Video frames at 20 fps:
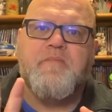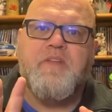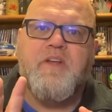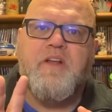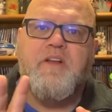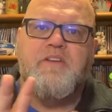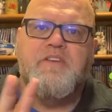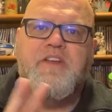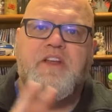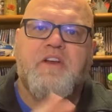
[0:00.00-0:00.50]

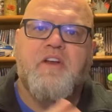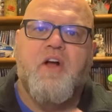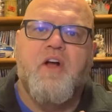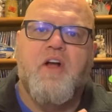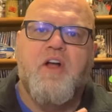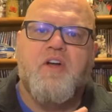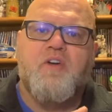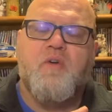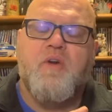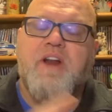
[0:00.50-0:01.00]
did
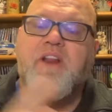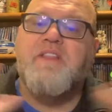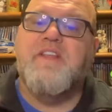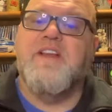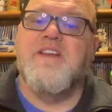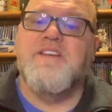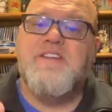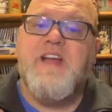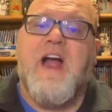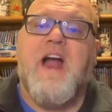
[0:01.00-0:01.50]
created the
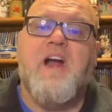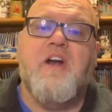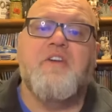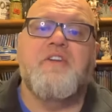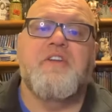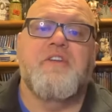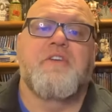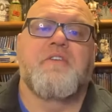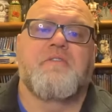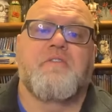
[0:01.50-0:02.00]
entire
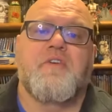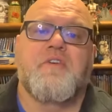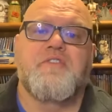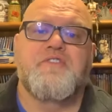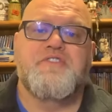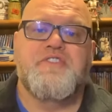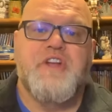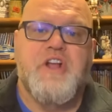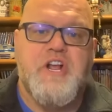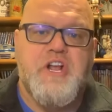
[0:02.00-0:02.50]

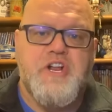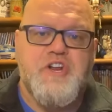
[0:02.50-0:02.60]
universe